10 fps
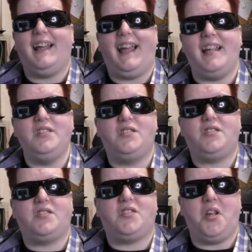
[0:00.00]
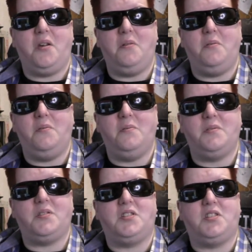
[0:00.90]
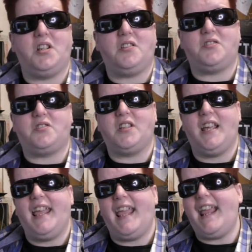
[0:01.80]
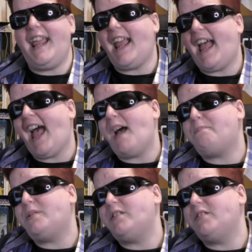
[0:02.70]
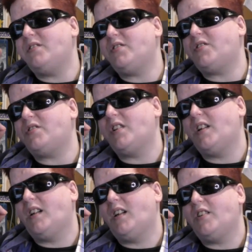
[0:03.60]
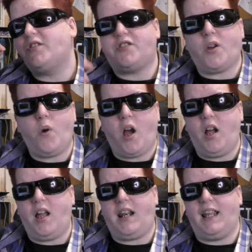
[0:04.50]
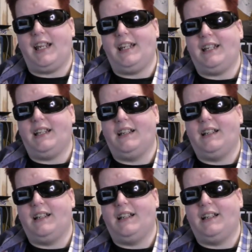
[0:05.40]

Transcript: And two, just, it happens so early.